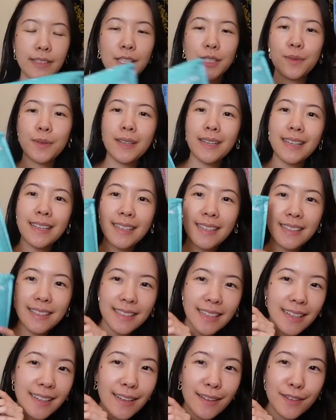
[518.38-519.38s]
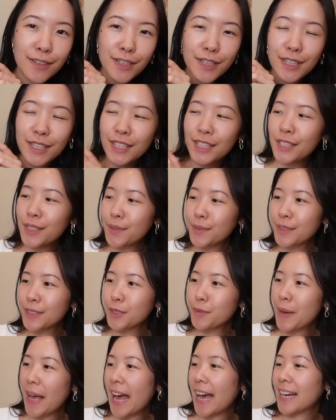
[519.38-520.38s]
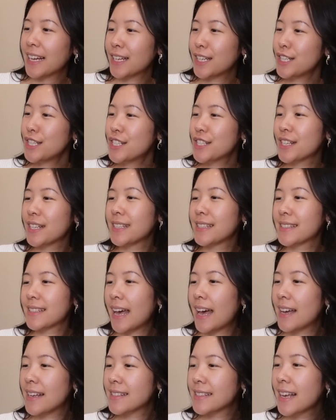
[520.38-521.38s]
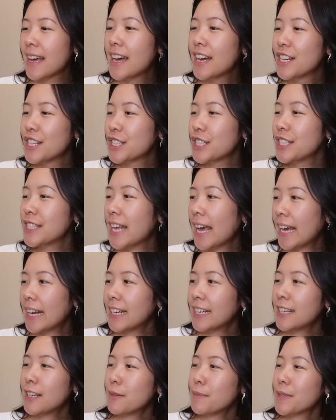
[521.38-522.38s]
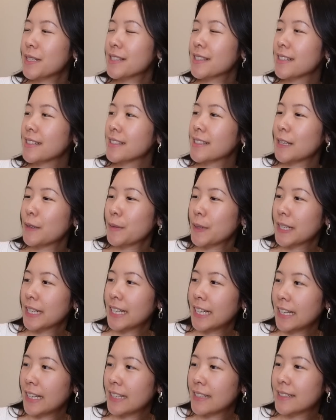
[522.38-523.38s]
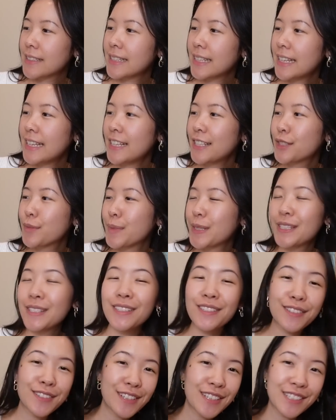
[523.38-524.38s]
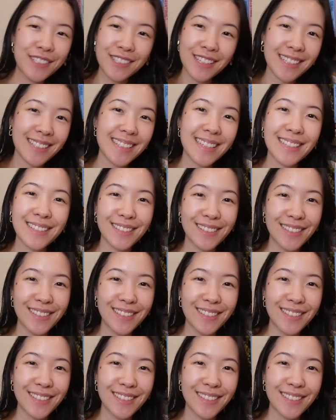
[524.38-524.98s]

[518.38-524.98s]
This one is another cute little package. It says, she's hated him since they were kids. He's missed her just as